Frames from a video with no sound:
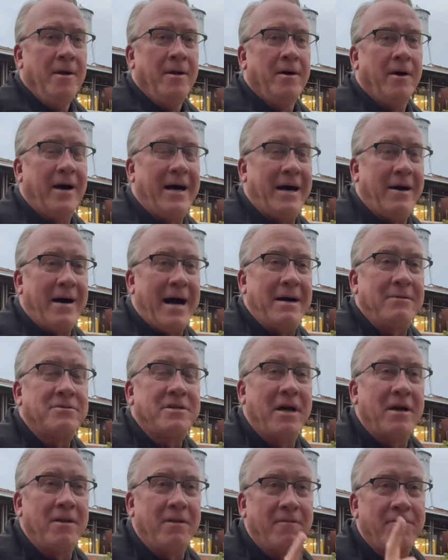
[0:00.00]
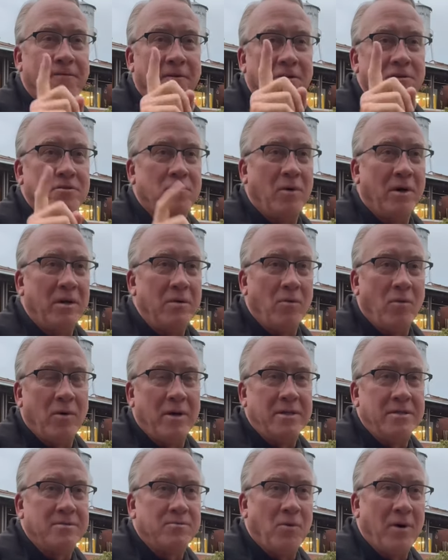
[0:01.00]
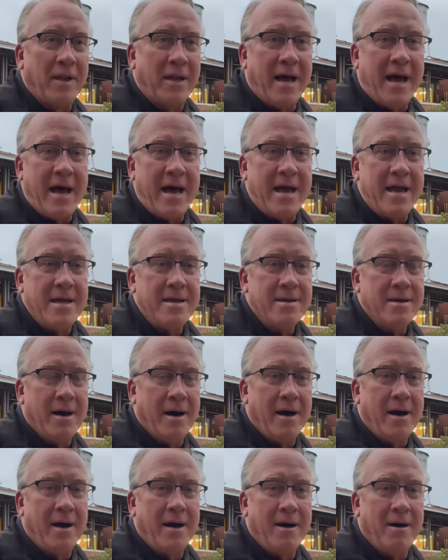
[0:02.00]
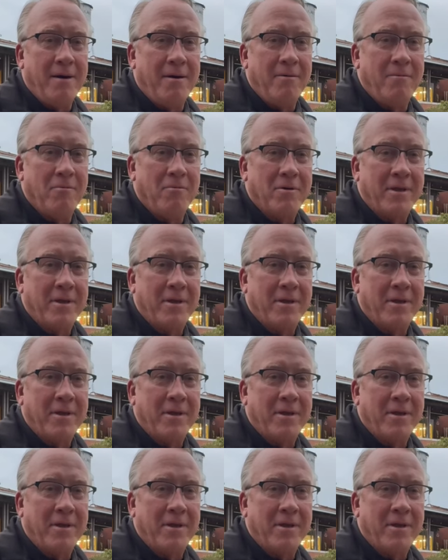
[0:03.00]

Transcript: Well, I'll tell you the first one was when I uh,